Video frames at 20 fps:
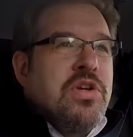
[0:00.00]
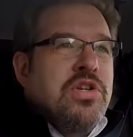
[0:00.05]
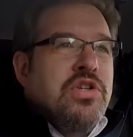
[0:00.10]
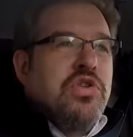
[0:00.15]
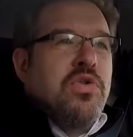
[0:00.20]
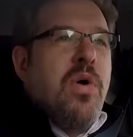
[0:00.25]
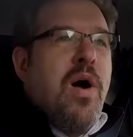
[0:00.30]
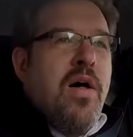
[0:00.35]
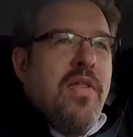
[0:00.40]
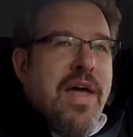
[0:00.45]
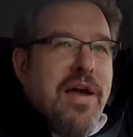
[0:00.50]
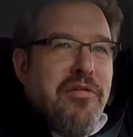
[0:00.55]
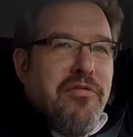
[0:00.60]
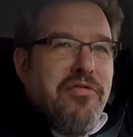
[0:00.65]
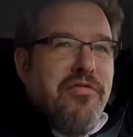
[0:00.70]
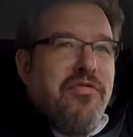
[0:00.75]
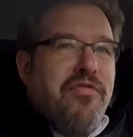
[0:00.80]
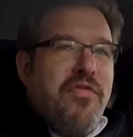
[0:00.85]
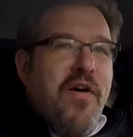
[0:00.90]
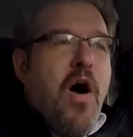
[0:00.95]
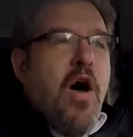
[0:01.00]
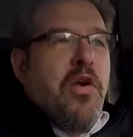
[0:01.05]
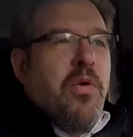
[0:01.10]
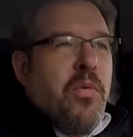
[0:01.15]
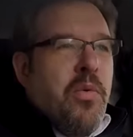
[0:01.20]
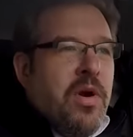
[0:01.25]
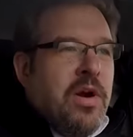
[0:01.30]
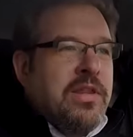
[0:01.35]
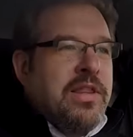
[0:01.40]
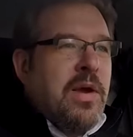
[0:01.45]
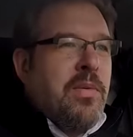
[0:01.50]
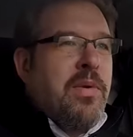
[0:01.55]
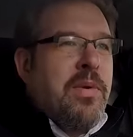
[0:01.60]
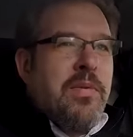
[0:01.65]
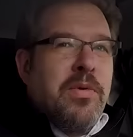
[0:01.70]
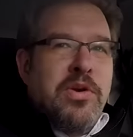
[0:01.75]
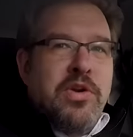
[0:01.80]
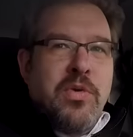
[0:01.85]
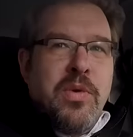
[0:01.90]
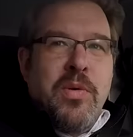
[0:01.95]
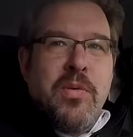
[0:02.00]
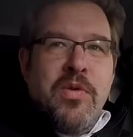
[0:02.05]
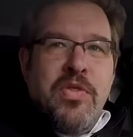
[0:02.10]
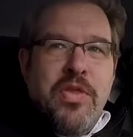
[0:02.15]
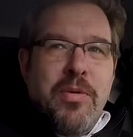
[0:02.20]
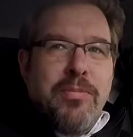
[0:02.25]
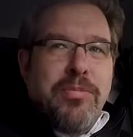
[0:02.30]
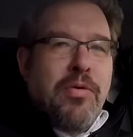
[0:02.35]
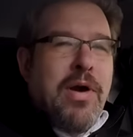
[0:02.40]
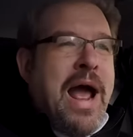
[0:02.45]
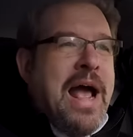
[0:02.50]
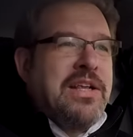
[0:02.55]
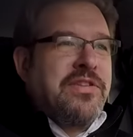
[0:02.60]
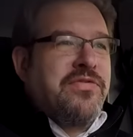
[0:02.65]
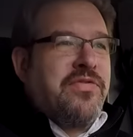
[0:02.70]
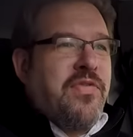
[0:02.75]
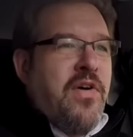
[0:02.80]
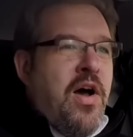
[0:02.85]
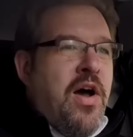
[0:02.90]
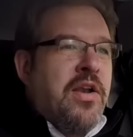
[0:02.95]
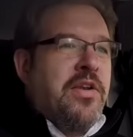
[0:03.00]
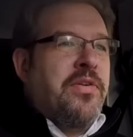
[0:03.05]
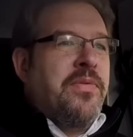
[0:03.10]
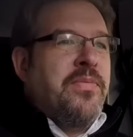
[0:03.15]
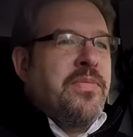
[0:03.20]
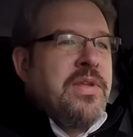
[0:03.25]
do all that font work that we were doing with the brass font.